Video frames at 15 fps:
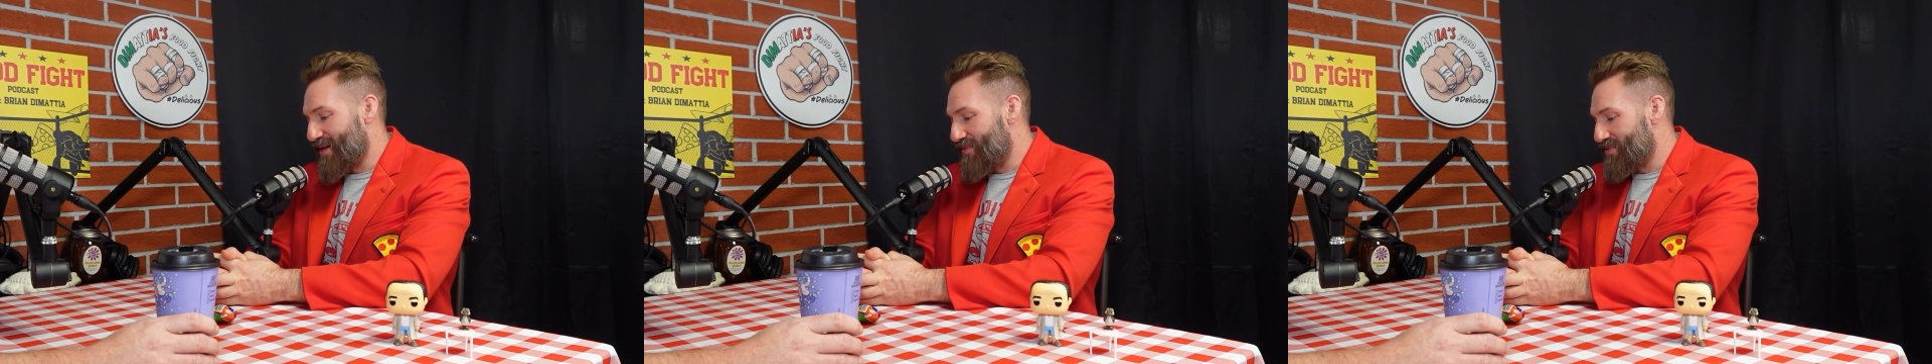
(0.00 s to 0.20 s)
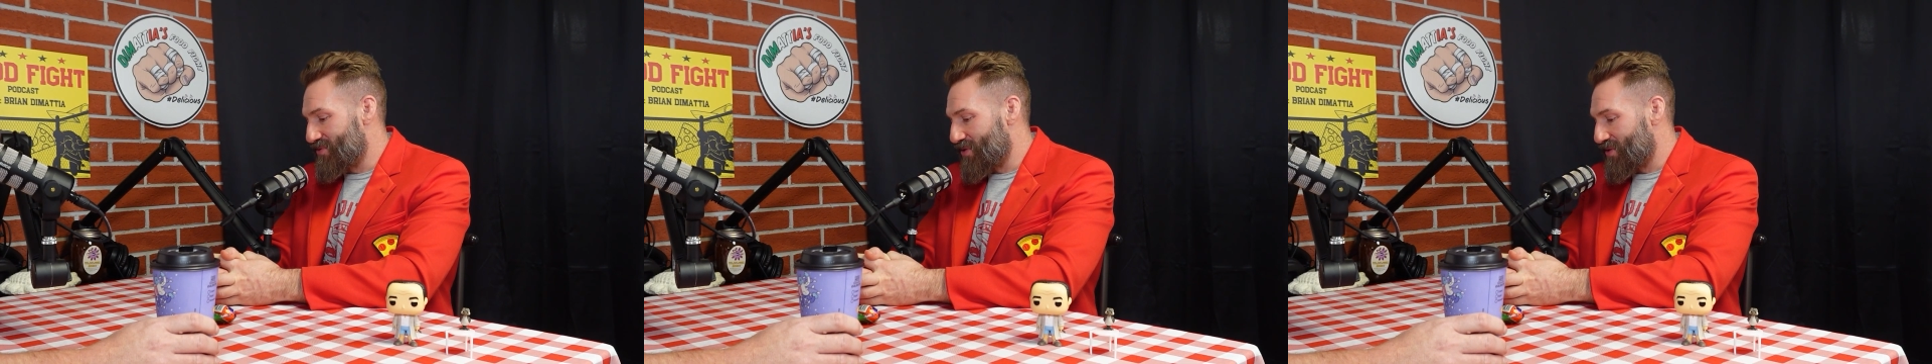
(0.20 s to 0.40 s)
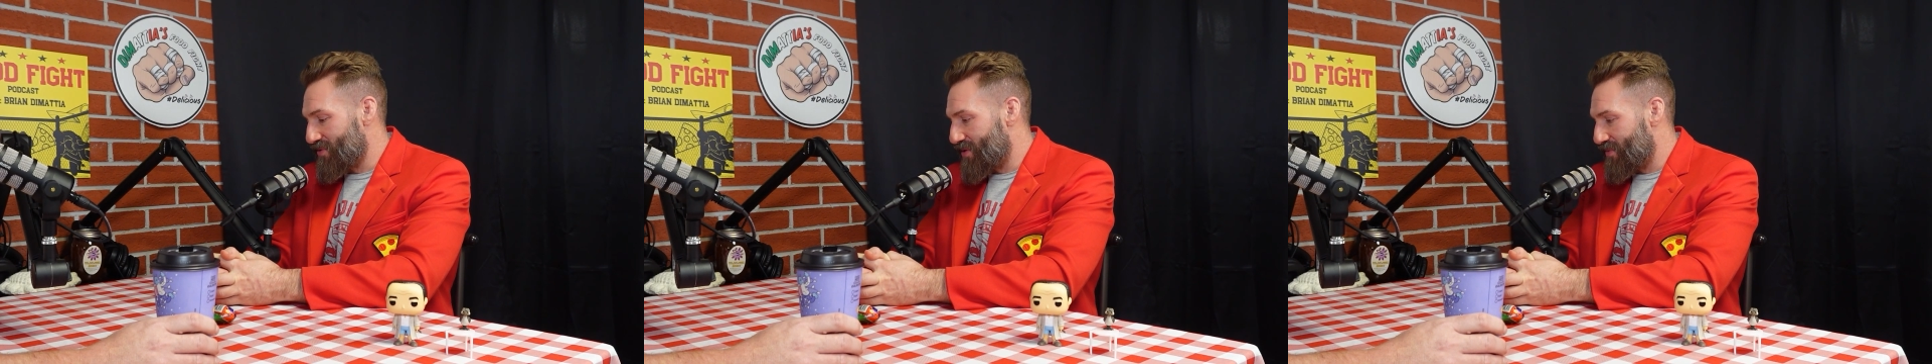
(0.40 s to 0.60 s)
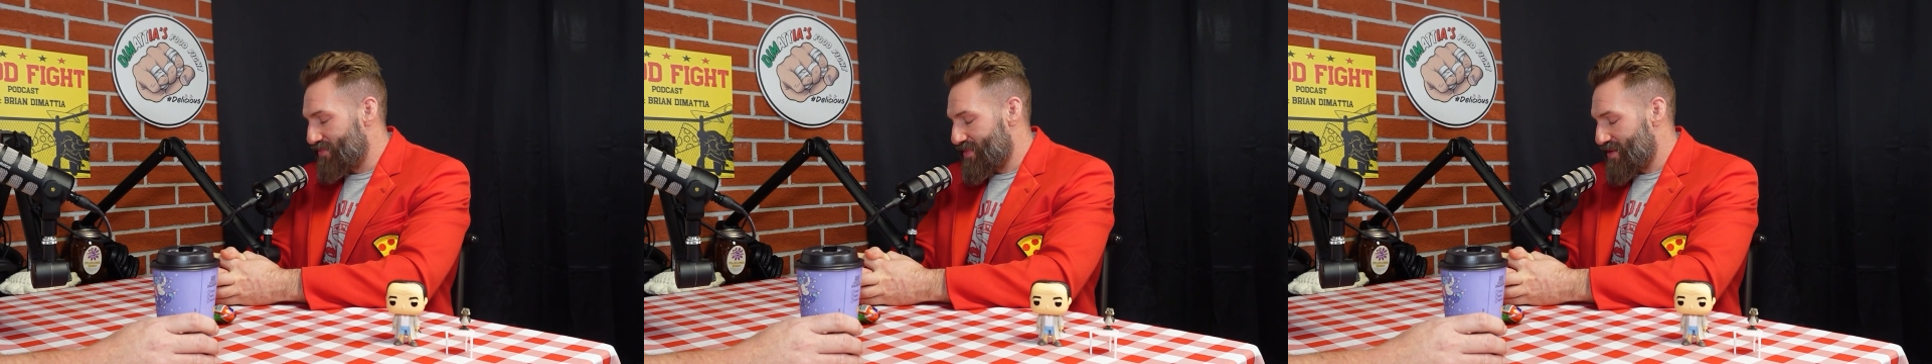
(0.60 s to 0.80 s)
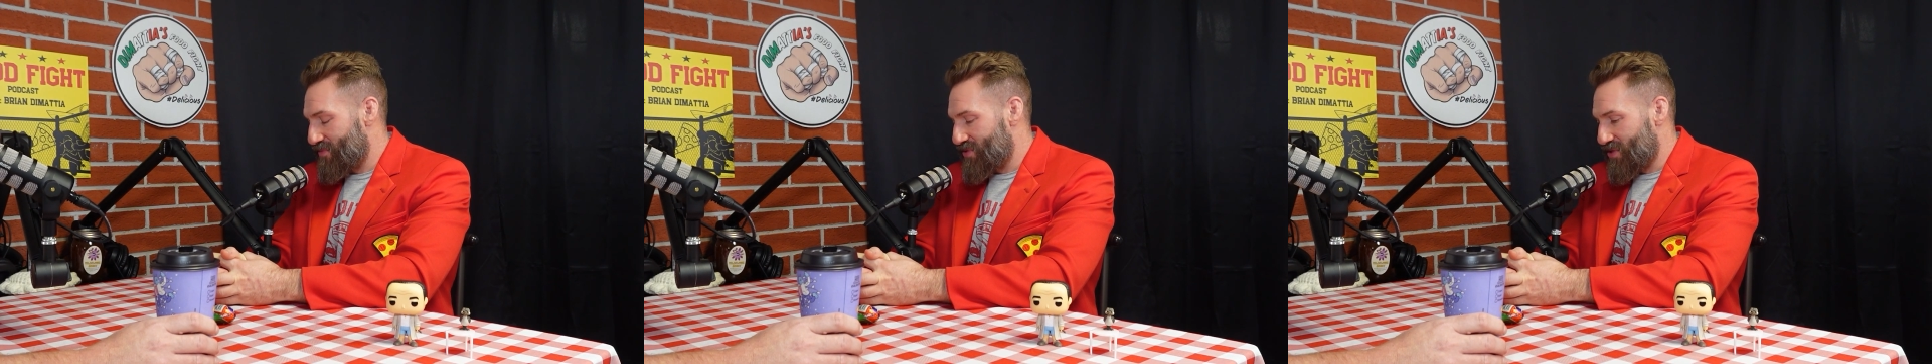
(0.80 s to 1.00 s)

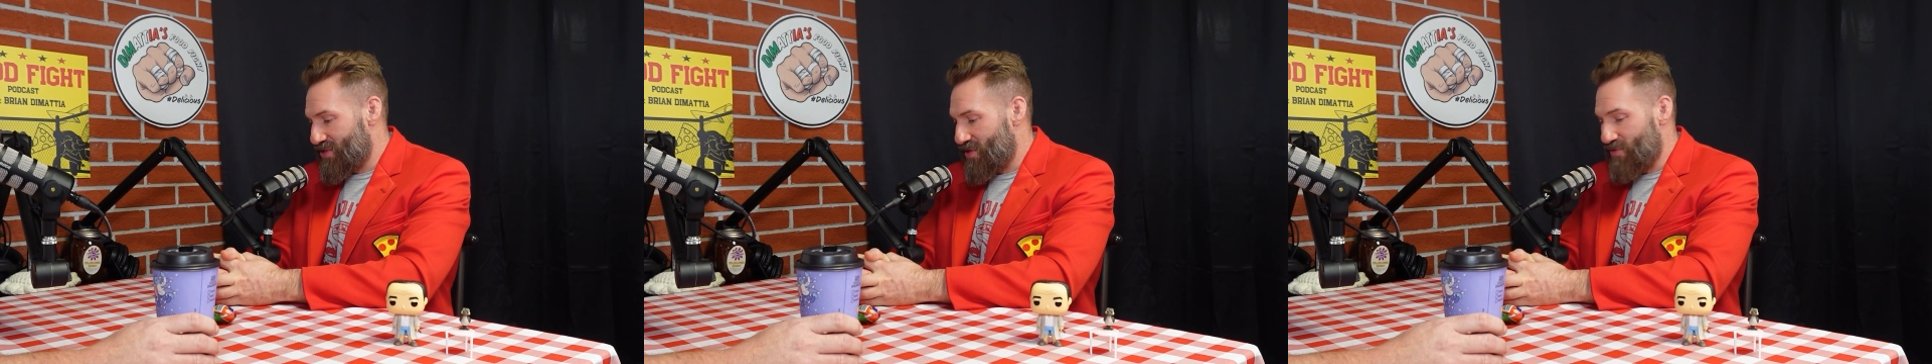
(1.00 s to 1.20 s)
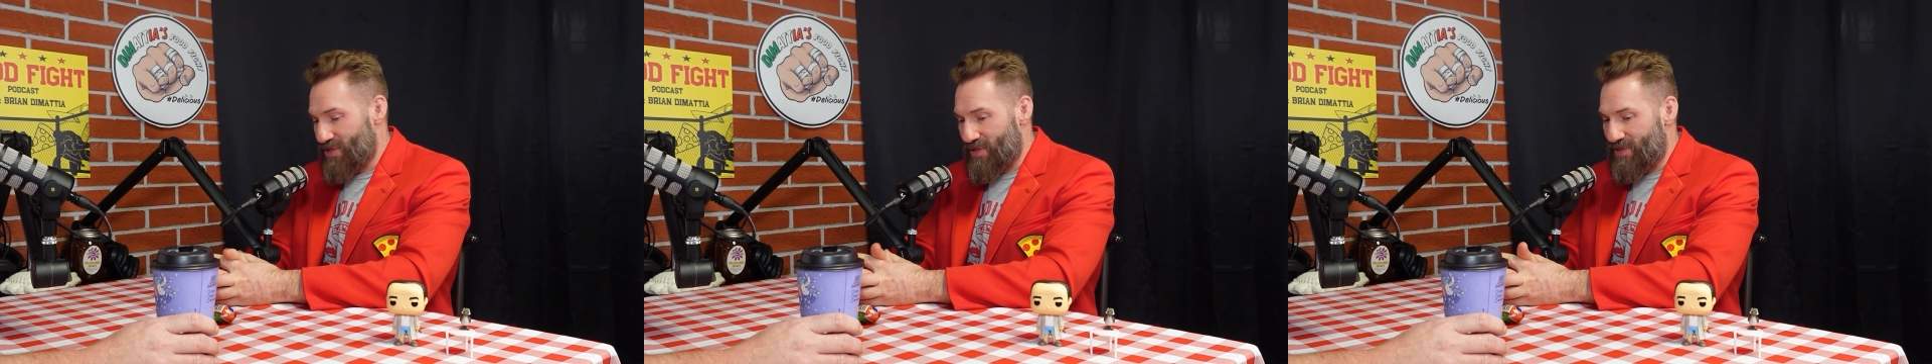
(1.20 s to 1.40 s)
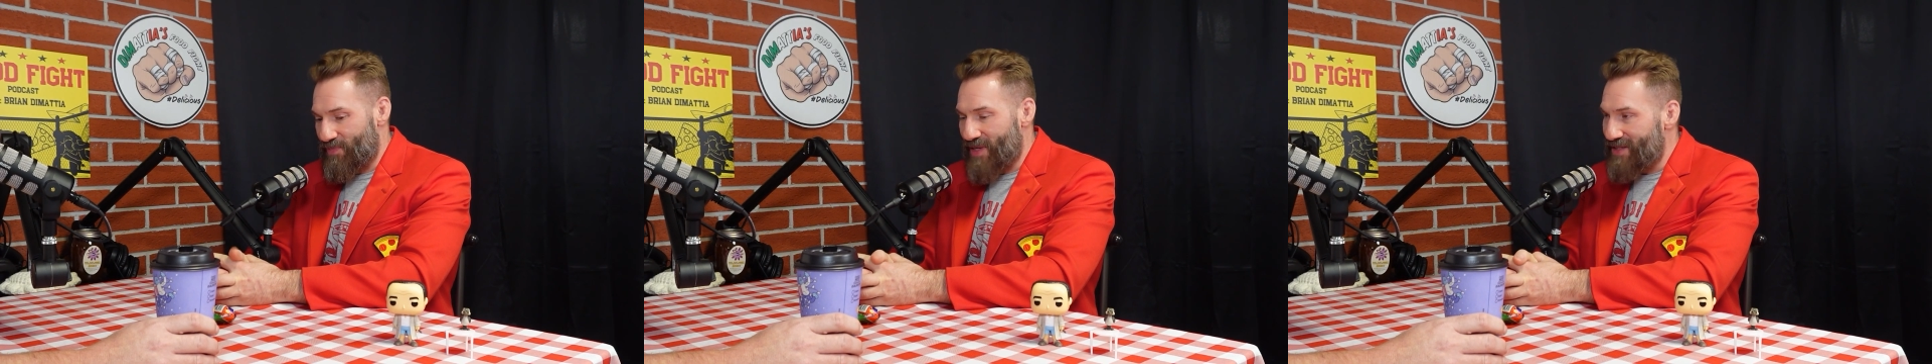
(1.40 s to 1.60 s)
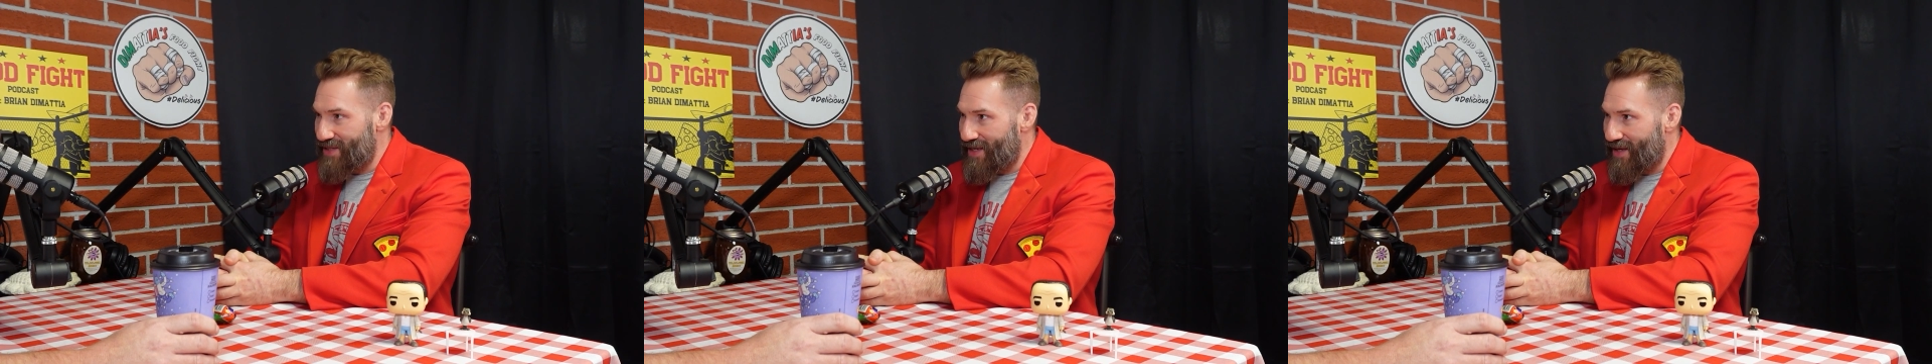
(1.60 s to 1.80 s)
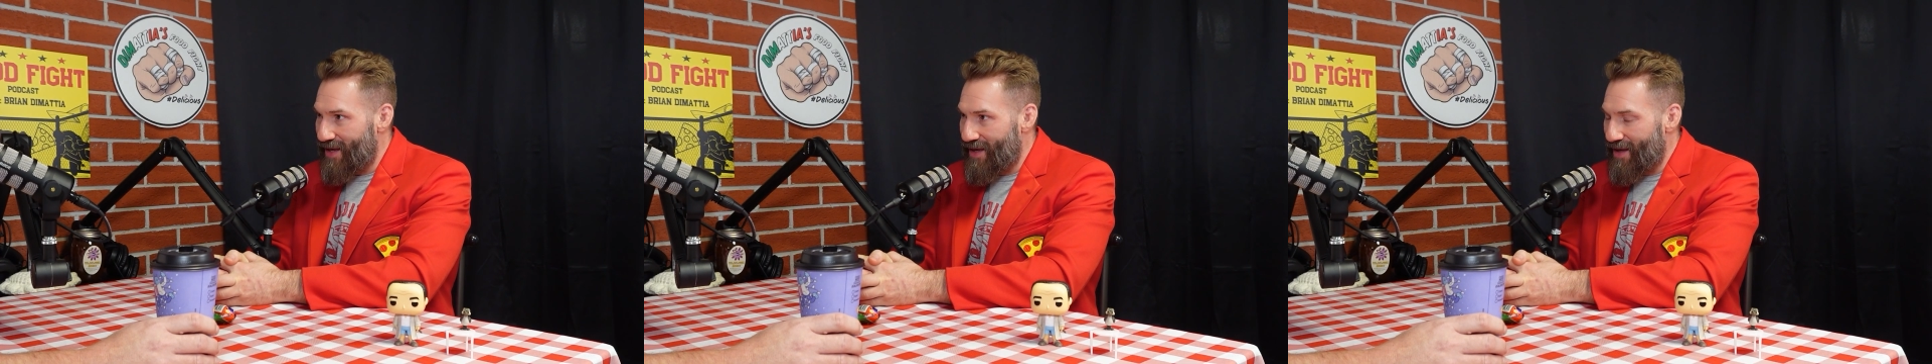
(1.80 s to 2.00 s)
It was just there was this busy.